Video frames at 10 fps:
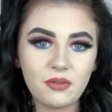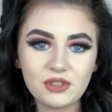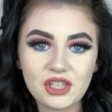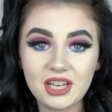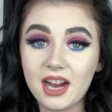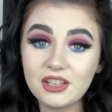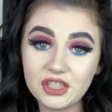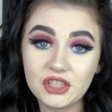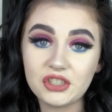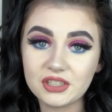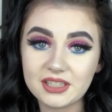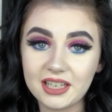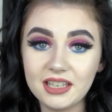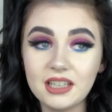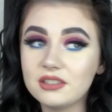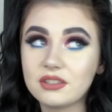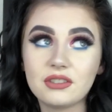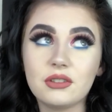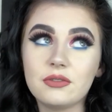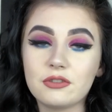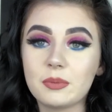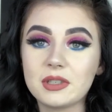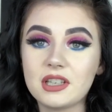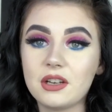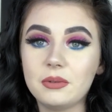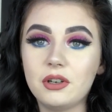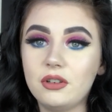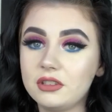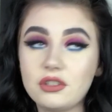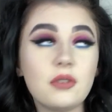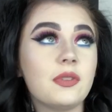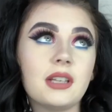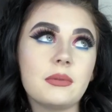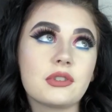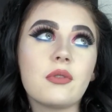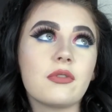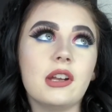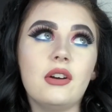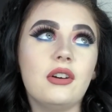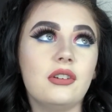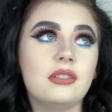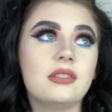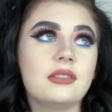obviously, as she's just saying, it doesn't cover up her tattoo at all. Did you think that was covering it all?